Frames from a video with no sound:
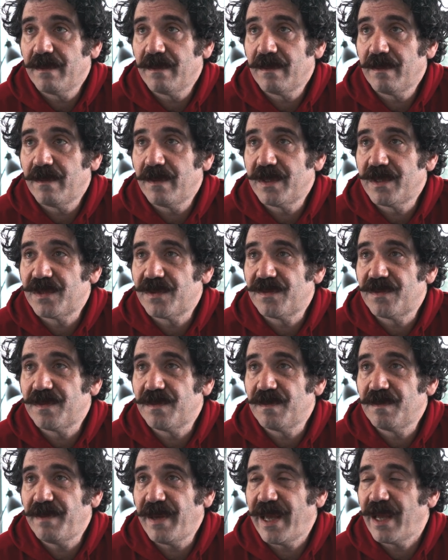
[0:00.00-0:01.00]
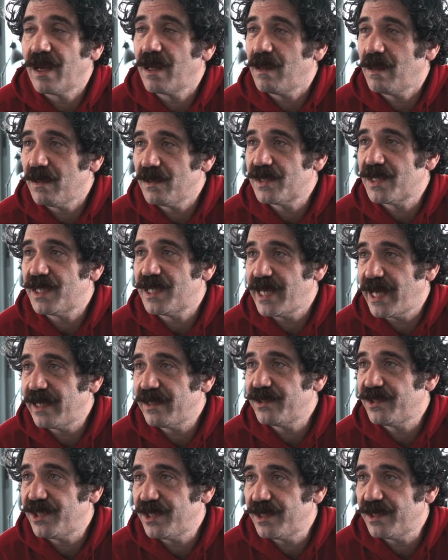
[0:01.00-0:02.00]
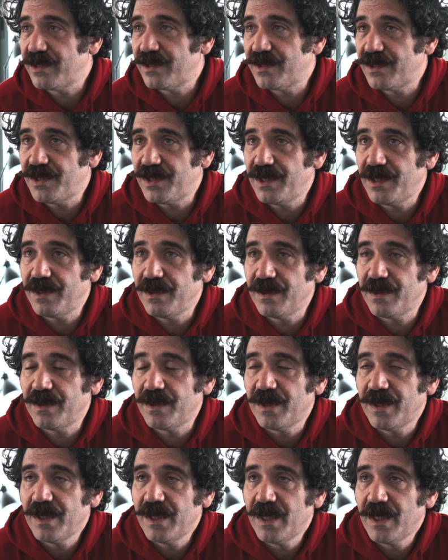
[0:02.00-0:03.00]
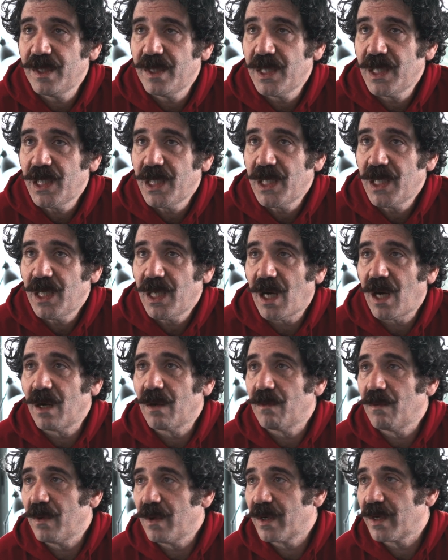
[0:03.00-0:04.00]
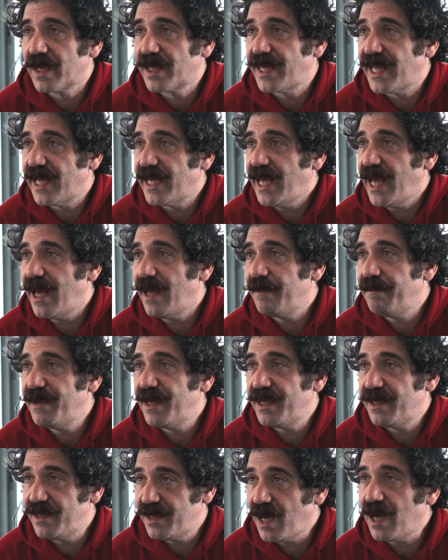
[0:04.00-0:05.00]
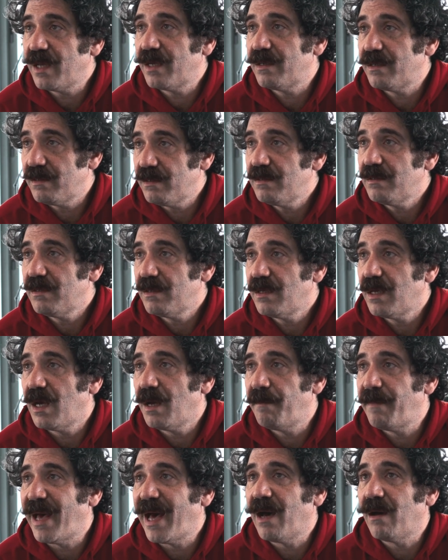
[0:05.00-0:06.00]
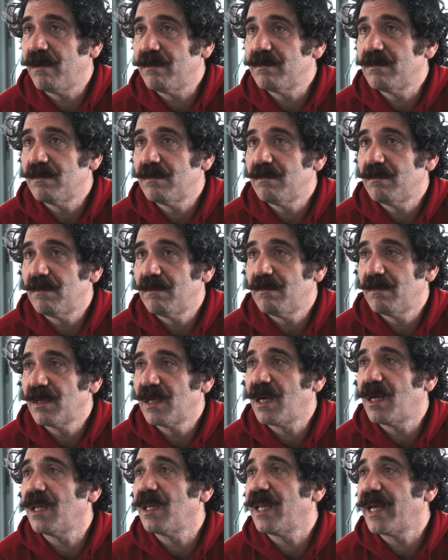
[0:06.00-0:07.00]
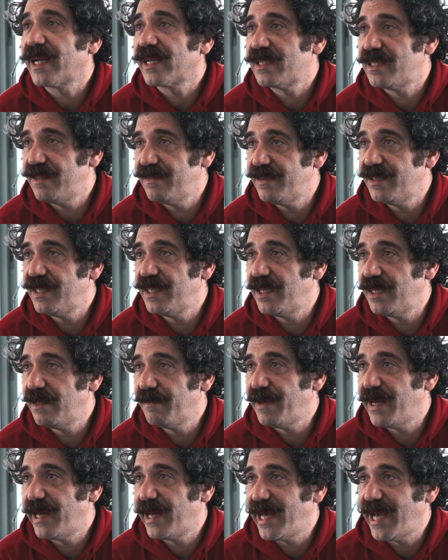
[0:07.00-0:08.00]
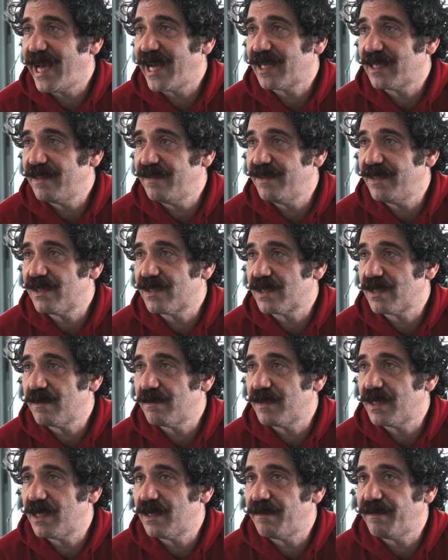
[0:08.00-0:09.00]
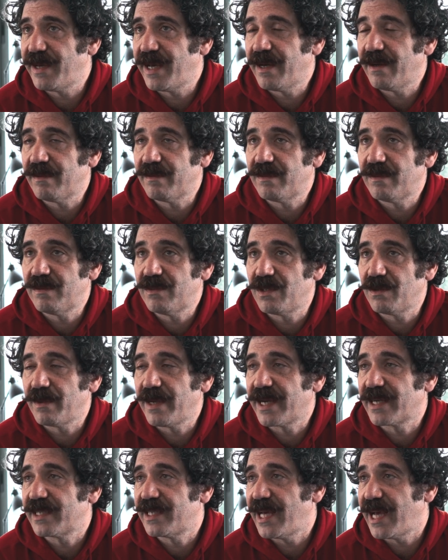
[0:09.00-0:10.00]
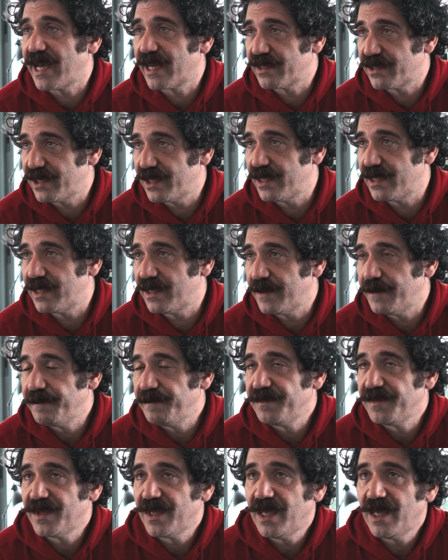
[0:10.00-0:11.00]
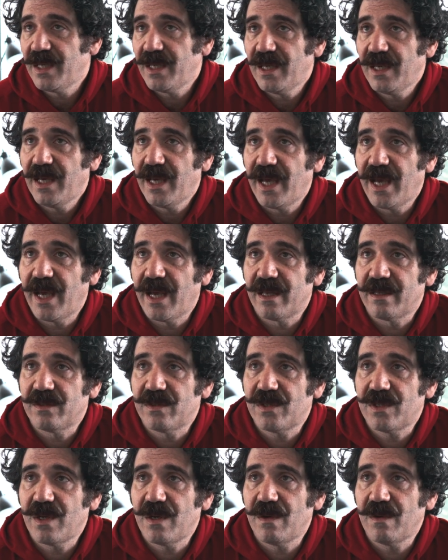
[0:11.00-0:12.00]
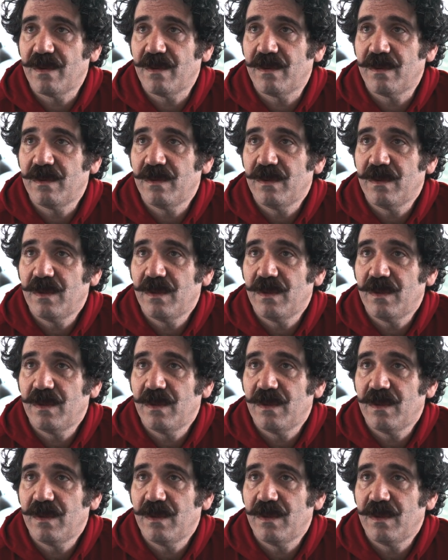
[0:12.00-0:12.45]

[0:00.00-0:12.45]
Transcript: was paying close attention to artwork that had been done about collectivity, about activism, and about direct action. And so